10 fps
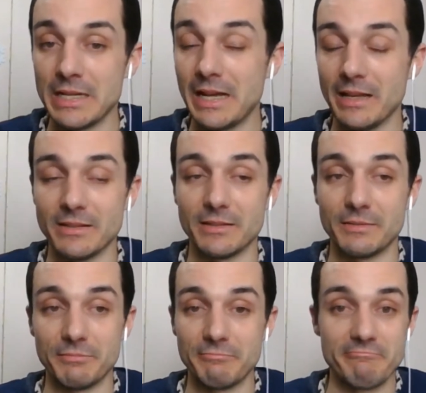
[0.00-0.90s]

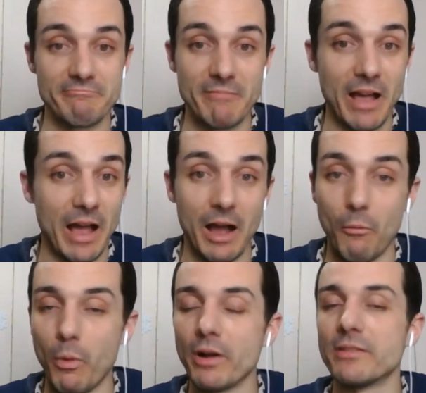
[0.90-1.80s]
Is uh,
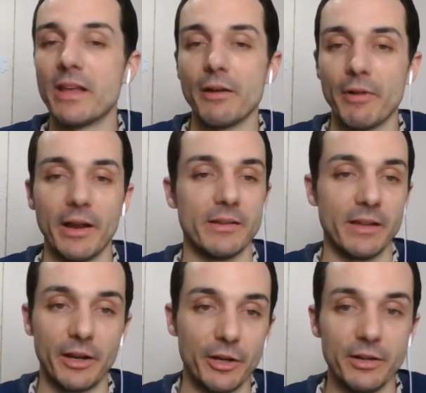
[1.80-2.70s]
where does that rank? Is
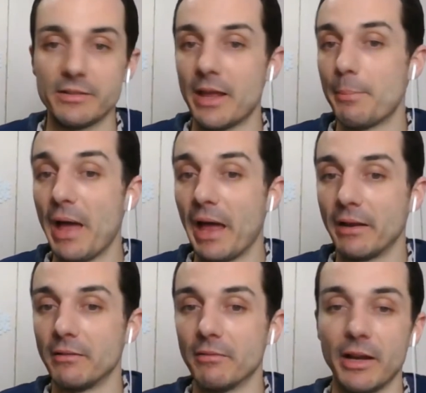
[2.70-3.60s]
that good? Is that bad?
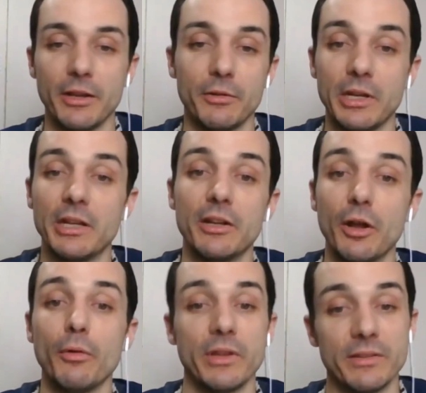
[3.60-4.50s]
right? You need to
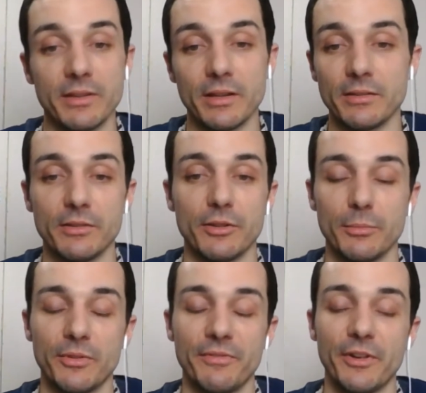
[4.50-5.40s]
know these things in
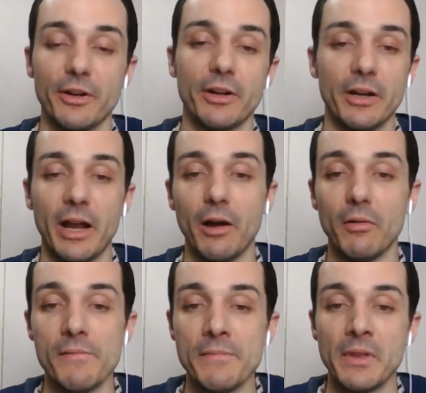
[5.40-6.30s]
terms of figuring out,
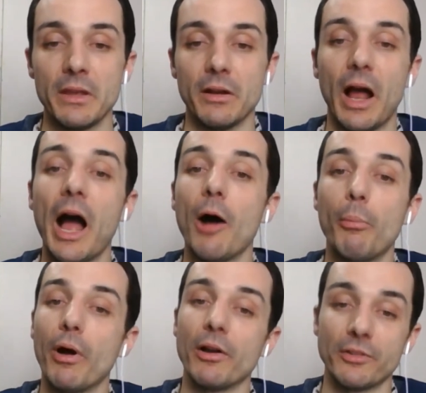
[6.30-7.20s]
you know, how
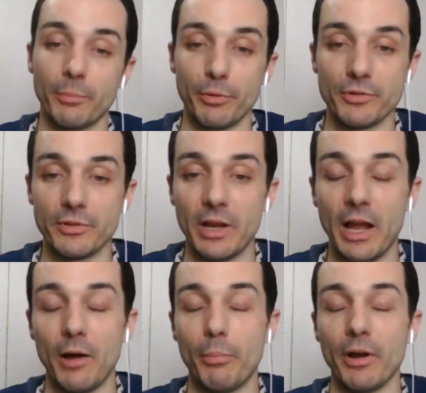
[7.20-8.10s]
players are pro-
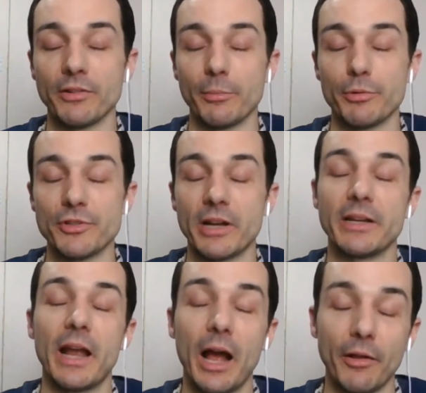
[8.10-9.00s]
how players are
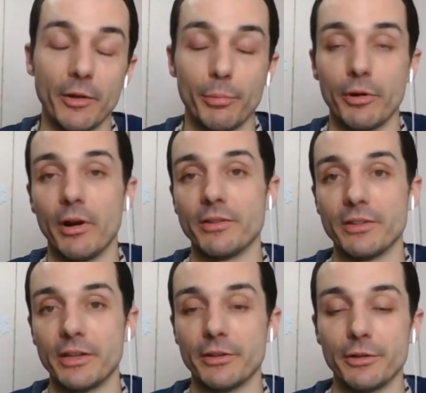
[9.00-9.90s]
projecting, how they're
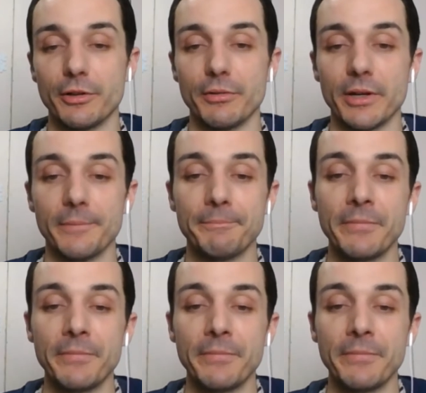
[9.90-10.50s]
progressing in their career.